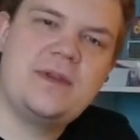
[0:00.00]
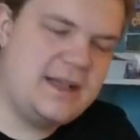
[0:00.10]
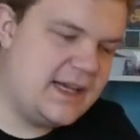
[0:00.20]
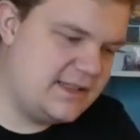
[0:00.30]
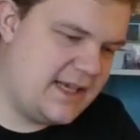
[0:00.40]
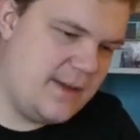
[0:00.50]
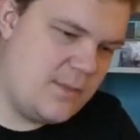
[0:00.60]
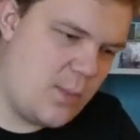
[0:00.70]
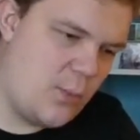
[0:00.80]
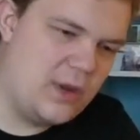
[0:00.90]
the dice
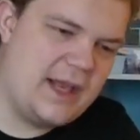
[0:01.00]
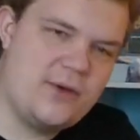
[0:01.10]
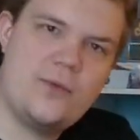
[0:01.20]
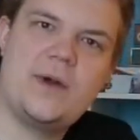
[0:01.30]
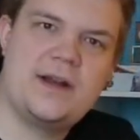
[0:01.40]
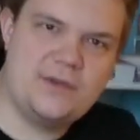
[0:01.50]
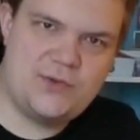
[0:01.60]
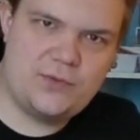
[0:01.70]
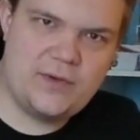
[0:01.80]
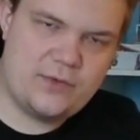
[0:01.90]
game more like regular
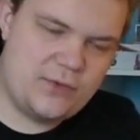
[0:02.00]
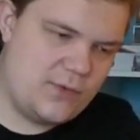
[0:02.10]
Zooloretto.